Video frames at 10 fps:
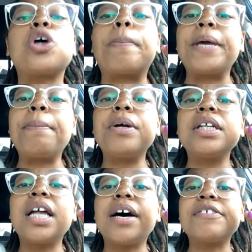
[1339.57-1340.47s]
So
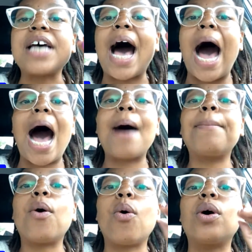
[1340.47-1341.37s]
people love to
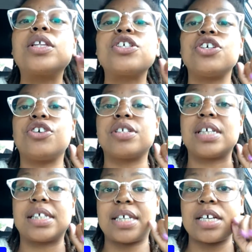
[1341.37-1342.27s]
hop onto your
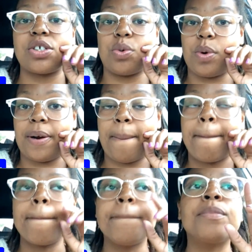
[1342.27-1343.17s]
success story.
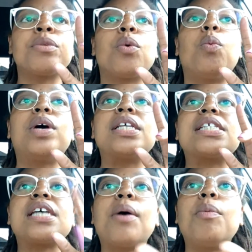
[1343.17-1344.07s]
When
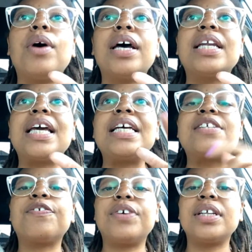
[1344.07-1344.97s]
someone
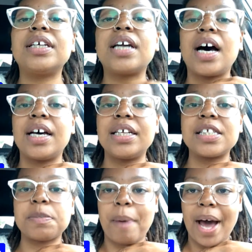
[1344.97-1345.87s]
is feeling
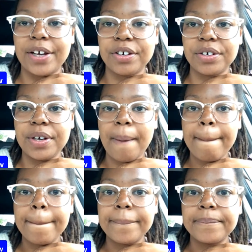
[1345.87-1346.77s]
uninspired,
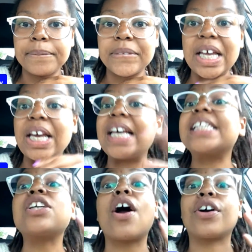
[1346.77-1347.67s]

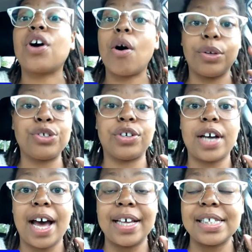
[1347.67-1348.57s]
it's our culture,
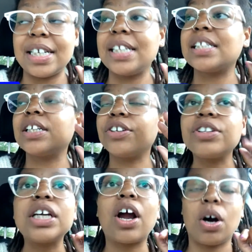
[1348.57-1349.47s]
guys. It is
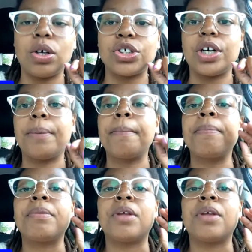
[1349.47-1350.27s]
literally our culture.